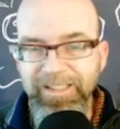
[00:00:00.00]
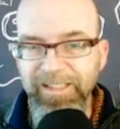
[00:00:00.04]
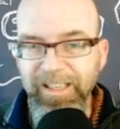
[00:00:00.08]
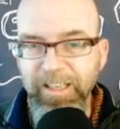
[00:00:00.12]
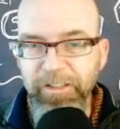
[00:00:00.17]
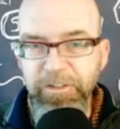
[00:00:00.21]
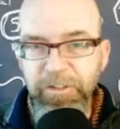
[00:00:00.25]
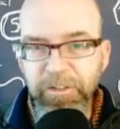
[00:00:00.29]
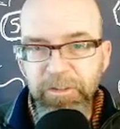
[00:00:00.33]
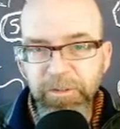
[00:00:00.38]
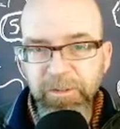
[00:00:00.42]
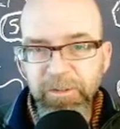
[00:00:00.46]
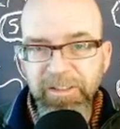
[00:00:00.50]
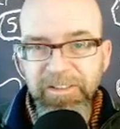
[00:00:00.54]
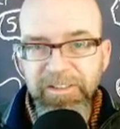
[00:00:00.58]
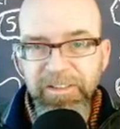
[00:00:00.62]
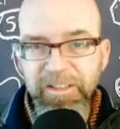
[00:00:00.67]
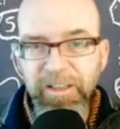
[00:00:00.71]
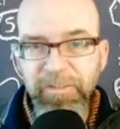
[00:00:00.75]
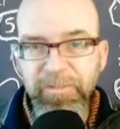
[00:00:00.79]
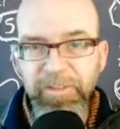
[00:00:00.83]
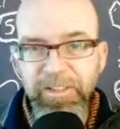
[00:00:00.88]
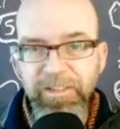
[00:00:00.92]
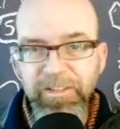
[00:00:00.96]
it has
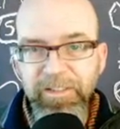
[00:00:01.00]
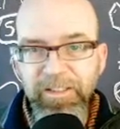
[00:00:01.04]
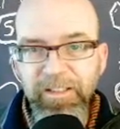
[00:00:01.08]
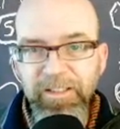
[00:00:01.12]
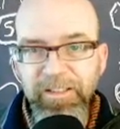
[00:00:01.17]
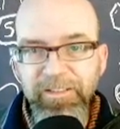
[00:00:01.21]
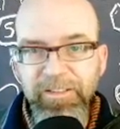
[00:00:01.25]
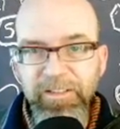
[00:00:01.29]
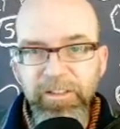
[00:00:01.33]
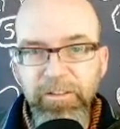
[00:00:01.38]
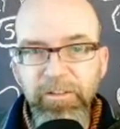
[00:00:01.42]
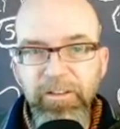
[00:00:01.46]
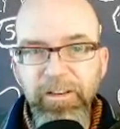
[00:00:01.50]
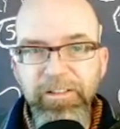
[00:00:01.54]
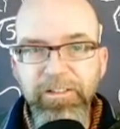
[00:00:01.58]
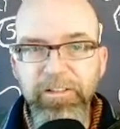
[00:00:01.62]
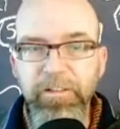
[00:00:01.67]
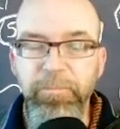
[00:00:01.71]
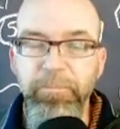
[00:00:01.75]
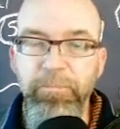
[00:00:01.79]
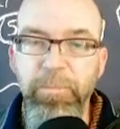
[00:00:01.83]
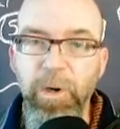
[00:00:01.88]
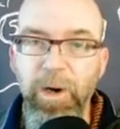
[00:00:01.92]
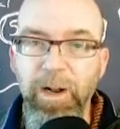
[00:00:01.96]
276 it
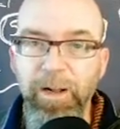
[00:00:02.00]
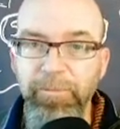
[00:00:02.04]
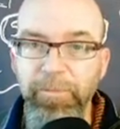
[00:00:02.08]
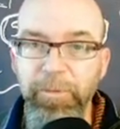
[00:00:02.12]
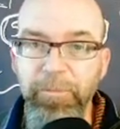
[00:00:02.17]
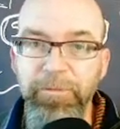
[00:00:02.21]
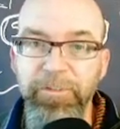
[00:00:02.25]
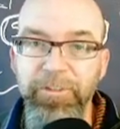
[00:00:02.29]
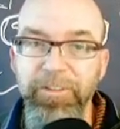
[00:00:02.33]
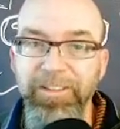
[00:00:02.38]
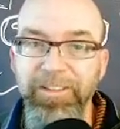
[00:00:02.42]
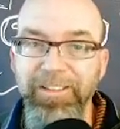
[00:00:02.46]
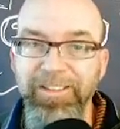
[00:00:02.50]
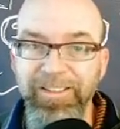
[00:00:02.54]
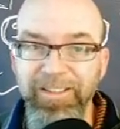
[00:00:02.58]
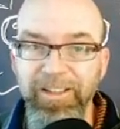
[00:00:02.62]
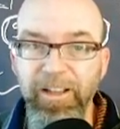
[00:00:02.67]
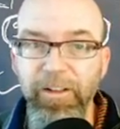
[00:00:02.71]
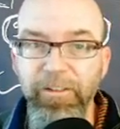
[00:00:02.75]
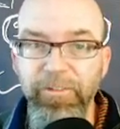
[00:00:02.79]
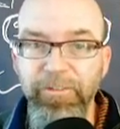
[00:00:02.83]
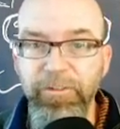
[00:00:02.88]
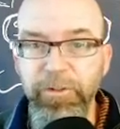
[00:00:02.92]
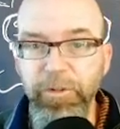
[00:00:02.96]
creates some problems
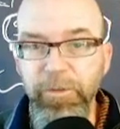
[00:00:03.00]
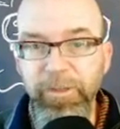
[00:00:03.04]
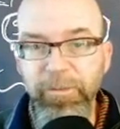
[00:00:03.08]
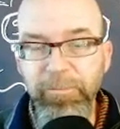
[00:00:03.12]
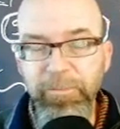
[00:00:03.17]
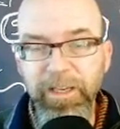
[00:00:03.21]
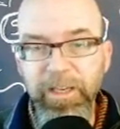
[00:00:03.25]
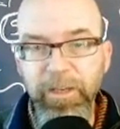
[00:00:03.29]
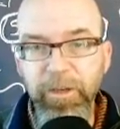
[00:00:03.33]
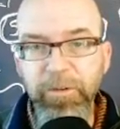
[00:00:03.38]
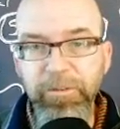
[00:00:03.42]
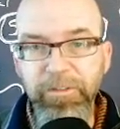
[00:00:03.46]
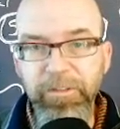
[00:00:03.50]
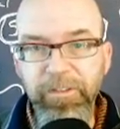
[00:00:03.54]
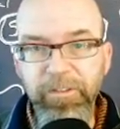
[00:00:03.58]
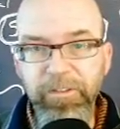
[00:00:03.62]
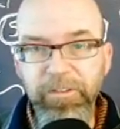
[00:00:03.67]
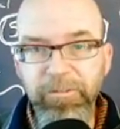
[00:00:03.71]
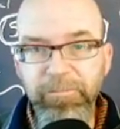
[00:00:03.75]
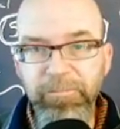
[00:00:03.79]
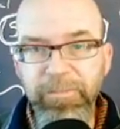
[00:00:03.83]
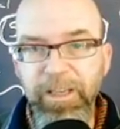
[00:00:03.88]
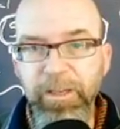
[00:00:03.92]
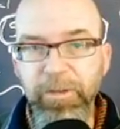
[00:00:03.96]
itself doing
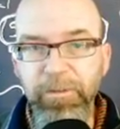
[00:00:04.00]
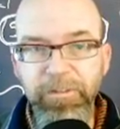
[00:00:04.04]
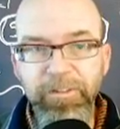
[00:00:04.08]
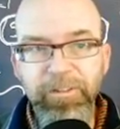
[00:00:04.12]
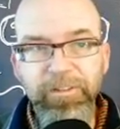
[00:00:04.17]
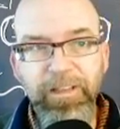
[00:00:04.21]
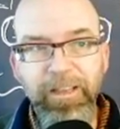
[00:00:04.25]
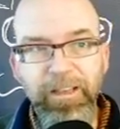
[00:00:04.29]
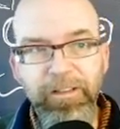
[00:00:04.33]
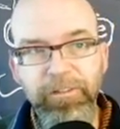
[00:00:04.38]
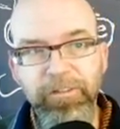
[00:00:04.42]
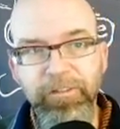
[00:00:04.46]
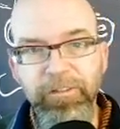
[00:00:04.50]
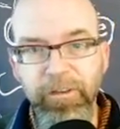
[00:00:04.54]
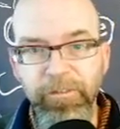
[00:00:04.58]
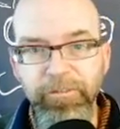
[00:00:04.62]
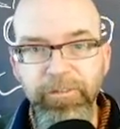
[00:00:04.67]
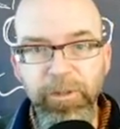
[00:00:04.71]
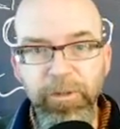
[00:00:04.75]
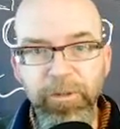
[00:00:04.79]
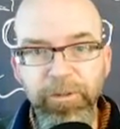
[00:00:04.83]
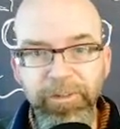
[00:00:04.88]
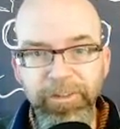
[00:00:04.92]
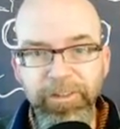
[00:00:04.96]
meiosis meiosis has
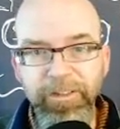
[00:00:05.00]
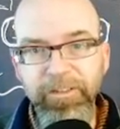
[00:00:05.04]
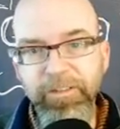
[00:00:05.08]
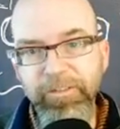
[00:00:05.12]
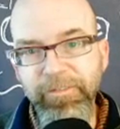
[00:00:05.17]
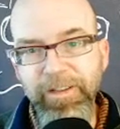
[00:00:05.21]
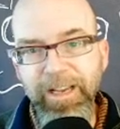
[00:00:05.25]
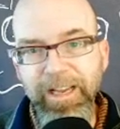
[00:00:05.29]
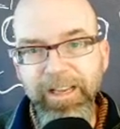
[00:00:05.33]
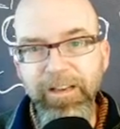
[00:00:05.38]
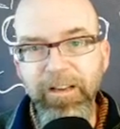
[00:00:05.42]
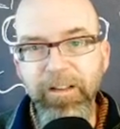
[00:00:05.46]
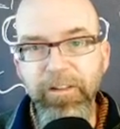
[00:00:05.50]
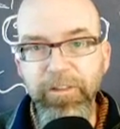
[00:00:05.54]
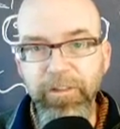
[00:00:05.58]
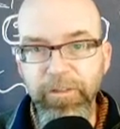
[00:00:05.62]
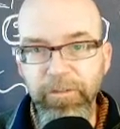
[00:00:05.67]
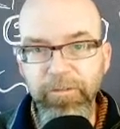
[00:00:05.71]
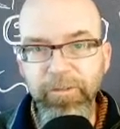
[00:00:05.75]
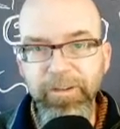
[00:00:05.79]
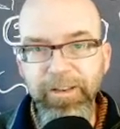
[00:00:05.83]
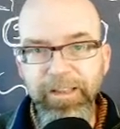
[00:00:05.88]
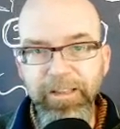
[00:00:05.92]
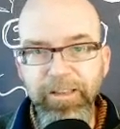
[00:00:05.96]
difficulty dividing
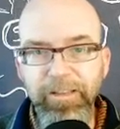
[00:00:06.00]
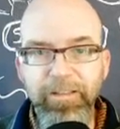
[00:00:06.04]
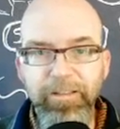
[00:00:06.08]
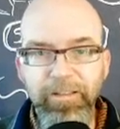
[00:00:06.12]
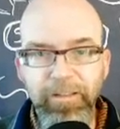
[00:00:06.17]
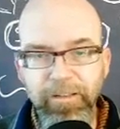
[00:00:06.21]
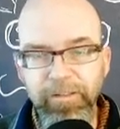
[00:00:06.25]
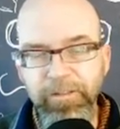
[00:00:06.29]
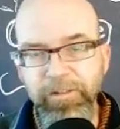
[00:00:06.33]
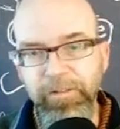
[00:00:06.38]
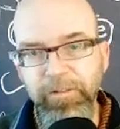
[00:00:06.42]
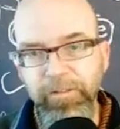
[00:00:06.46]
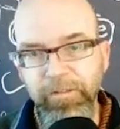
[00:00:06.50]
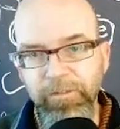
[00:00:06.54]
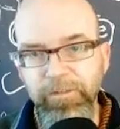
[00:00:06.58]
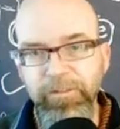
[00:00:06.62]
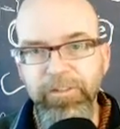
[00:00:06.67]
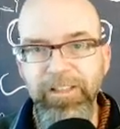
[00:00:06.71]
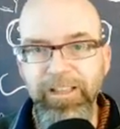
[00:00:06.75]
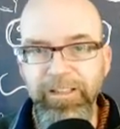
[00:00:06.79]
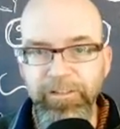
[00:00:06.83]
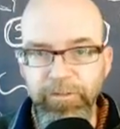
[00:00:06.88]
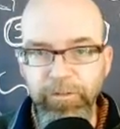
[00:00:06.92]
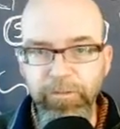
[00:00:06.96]
three into
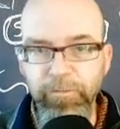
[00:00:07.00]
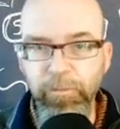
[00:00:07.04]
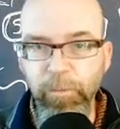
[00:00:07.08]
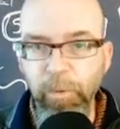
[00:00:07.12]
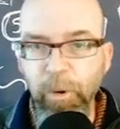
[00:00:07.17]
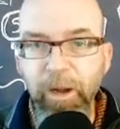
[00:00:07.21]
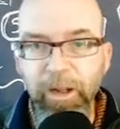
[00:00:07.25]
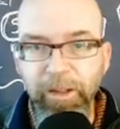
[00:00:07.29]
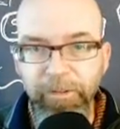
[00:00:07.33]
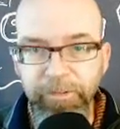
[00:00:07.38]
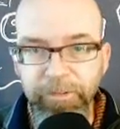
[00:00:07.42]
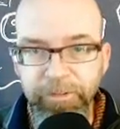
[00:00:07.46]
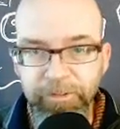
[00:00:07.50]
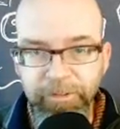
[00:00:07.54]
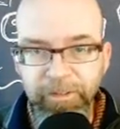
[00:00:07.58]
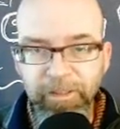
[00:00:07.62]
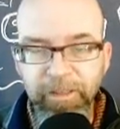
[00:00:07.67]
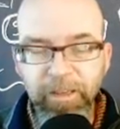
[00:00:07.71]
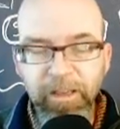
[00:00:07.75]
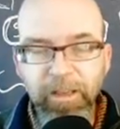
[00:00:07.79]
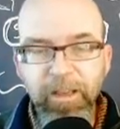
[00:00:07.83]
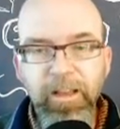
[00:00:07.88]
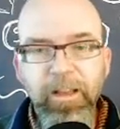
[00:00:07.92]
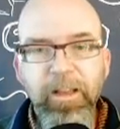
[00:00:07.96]
sets of ones
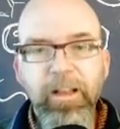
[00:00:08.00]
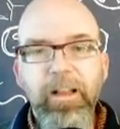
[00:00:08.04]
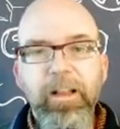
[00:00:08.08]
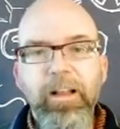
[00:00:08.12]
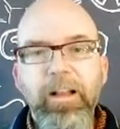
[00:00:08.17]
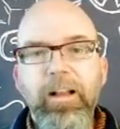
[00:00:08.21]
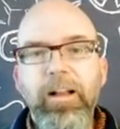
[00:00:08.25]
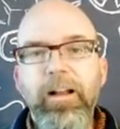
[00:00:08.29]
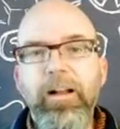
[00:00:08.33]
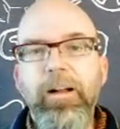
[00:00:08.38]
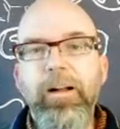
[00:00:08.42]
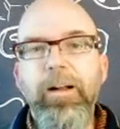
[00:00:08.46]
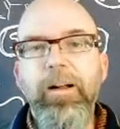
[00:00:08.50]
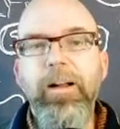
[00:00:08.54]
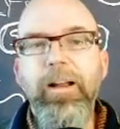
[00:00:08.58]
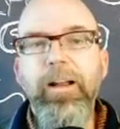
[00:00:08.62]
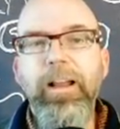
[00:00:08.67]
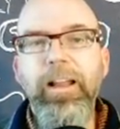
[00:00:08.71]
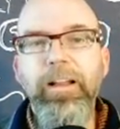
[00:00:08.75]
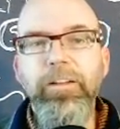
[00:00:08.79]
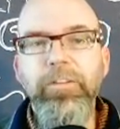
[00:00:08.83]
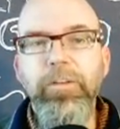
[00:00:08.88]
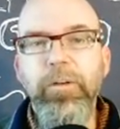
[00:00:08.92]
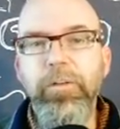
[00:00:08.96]
uh,
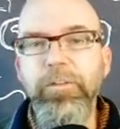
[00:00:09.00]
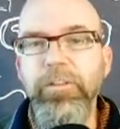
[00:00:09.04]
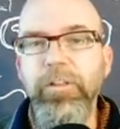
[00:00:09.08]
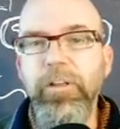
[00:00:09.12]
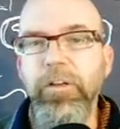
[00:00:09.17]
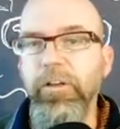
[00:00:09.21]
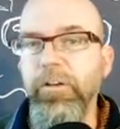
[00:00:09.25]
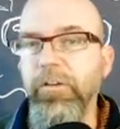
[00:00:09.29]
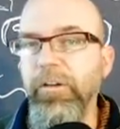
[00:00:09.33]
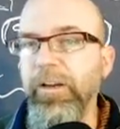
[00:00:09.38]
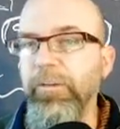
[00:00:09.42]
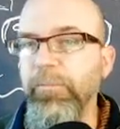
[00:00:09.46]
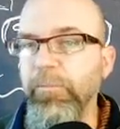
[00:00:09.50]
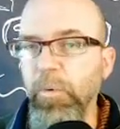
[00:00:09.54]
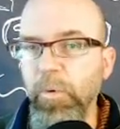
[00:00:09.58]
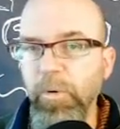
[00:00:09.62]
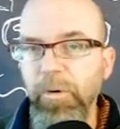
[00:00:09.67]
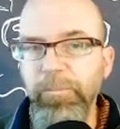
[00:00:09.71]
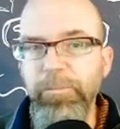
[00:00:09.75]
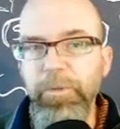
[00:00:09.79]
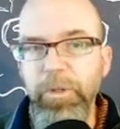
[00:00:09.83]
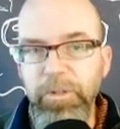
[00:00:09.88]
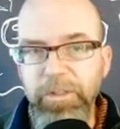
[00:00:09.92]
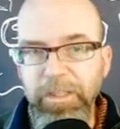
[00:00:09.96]
and so it's going to create
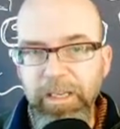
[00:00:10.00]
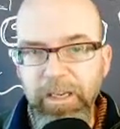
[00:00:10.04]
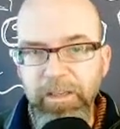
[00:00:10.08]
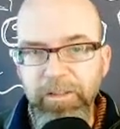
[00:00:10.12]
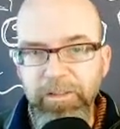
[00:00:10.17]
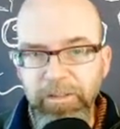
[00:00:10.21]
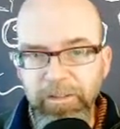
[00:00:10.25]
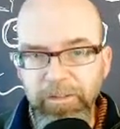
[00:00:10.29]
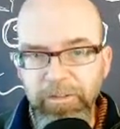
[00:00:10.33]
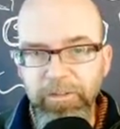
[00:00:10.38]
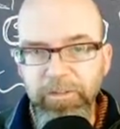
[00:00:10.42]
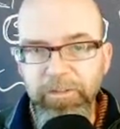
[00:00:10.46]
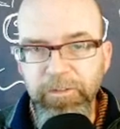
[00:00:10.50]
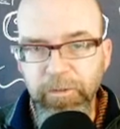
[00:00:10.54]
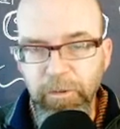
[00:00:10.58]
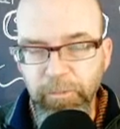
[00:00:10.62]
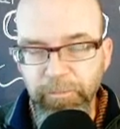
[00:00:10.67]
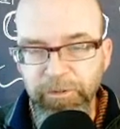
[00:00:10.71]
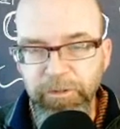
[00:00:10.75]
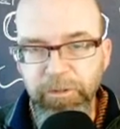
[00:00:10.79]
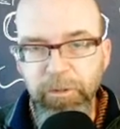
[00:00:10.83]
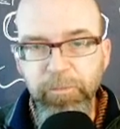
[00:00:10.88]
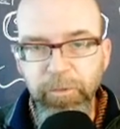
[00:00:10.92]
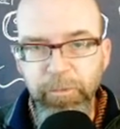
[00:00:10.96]
more mutations
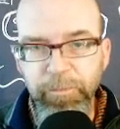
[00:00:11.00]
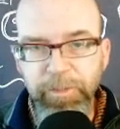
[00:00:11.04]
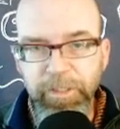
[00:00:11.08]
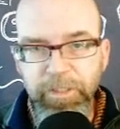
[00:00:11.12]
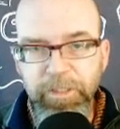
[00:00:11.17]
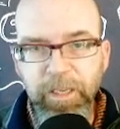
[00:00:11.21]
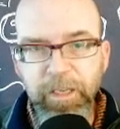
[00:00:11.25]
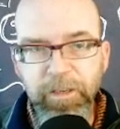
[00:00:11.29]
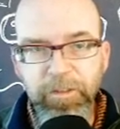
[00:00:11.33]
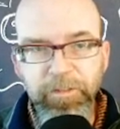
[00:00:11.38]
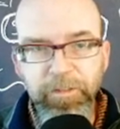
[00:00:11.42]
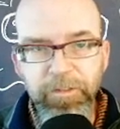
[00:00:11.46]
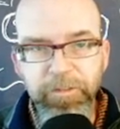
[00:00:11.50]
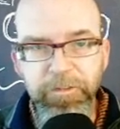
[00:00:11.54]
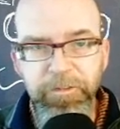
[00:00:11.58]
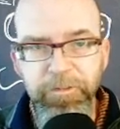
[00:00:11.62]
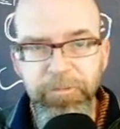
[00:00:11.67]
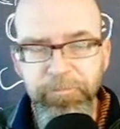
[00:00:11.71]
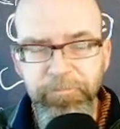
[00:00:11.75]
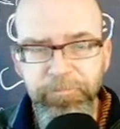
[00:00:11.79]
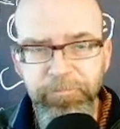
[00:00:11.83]
chromosomal mutations